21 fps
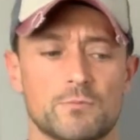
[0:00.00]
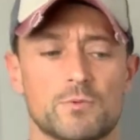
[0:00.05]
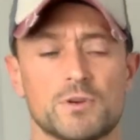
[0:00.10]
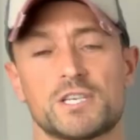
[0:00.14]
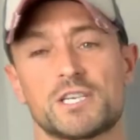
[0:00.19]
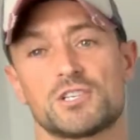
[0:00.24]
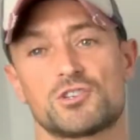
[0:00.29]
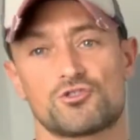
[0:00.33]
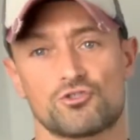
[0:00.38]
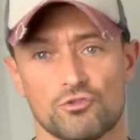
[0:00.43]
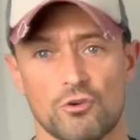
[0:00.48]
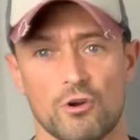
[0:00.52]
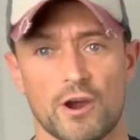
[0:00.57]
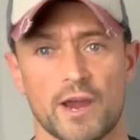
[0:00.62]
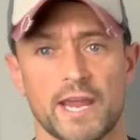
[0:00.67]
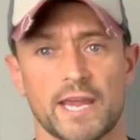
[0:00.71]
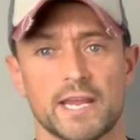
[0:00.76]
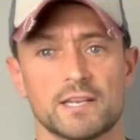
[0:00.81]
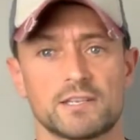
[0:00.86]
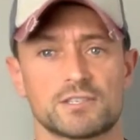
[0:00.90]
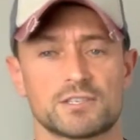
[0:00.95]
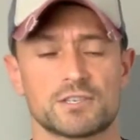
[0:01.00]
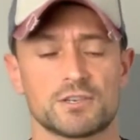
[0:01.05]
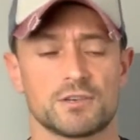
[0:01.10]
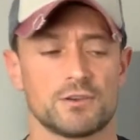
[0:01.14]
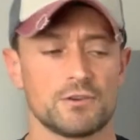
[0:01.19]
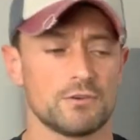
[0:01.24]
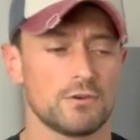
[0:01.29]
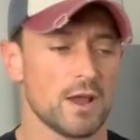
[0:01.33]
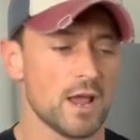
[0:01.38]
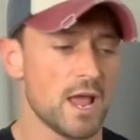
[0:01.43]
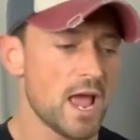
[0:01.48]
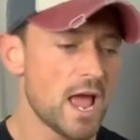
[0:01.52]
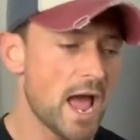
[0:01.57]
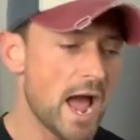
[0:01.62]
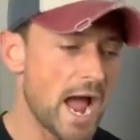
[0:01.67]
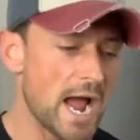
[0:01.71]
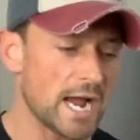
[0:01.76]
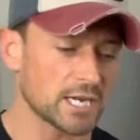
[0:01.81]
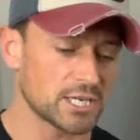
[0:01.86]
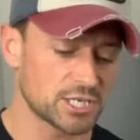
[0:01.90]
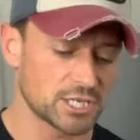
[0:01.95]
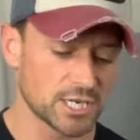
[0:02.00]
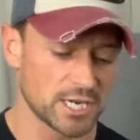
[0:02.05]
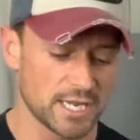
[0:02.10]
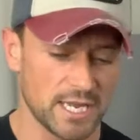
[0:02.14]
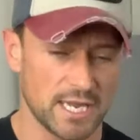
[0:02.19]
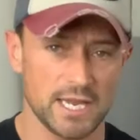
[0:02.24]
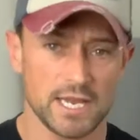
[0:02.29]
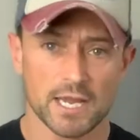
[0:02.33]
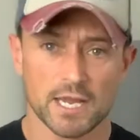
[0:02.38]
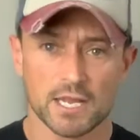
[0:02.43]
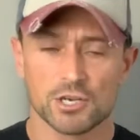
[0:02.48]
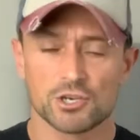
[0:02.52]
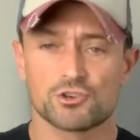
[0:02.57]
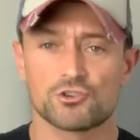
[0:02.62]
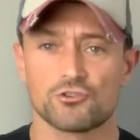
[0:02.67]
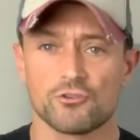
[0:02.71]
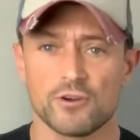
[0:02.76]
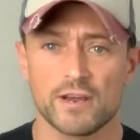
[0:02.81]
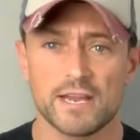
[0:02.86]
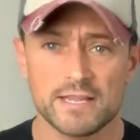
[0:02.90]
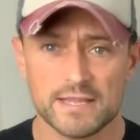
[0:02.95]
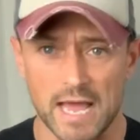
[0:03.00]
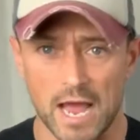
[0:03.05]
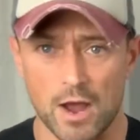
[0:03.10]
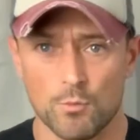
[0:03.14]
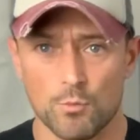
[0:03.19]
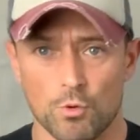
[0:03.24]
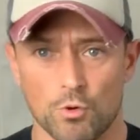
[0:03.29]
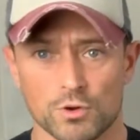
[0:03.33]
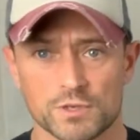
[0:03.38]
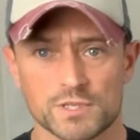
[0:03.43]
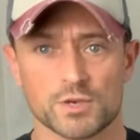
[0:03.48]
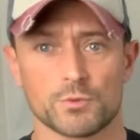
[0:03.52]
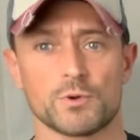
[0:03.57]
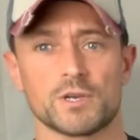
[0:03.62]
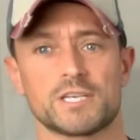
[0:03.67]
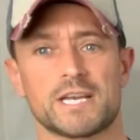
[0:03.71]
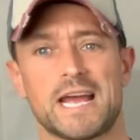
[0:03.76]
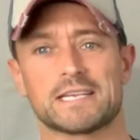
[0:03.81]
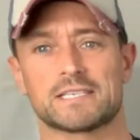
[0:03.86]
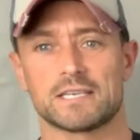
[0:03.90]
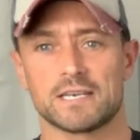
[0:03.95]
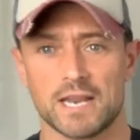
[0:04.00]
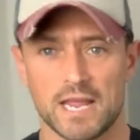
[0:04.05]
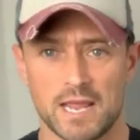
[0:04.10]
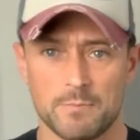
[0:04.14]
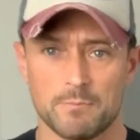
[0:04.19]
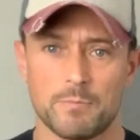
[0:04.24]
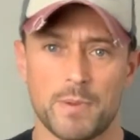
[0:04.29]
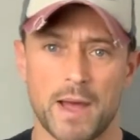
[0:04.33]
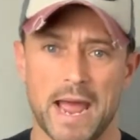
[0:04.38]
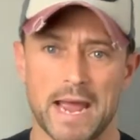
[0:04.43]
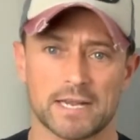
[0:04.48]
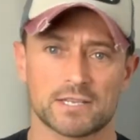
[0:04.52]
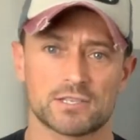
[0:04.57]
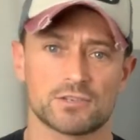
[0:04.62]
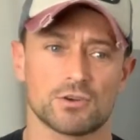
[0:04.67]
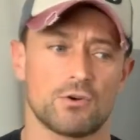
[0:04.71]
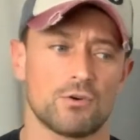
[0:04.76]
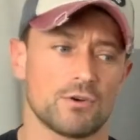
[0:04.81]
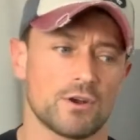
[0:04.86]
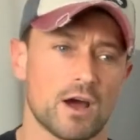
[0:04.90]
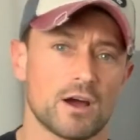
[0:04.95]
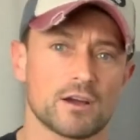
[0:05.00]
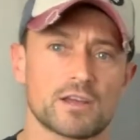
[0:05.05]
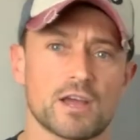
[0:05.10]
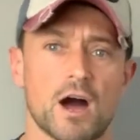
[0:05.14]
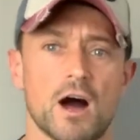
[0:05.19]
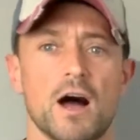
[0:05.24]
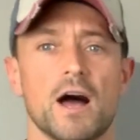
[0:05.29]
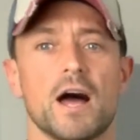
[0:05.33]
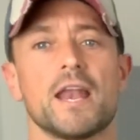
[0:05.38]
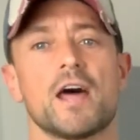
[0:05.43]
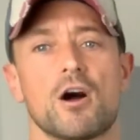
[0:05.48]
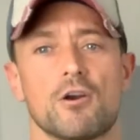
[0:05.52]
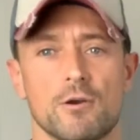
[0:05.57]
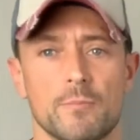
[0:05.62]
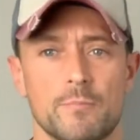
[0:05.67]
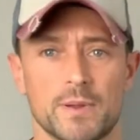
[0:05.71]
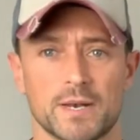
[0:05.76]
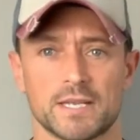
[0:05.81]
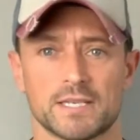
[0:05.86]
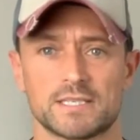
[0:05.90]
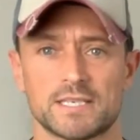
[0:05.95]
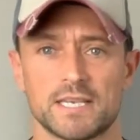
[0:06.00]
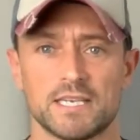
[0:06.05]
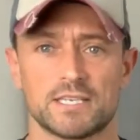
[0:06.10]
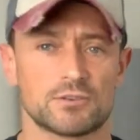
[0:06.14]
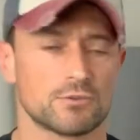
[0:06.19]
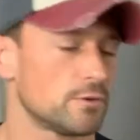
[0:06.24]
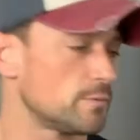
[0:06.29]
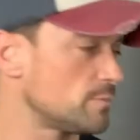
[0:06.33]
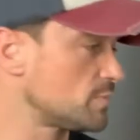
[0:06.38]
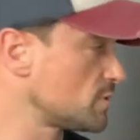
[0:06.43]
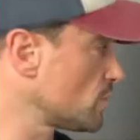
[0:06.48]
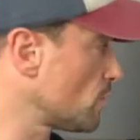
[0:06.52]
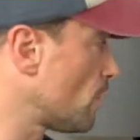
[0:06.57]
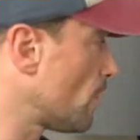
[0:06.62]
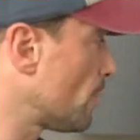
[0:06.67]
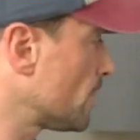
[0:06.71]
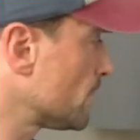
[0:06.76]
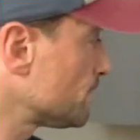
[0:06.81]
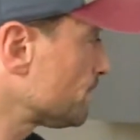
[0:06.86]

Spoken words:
which is trying to actually treat that water, which has an impact on our gut and our ability to absorb.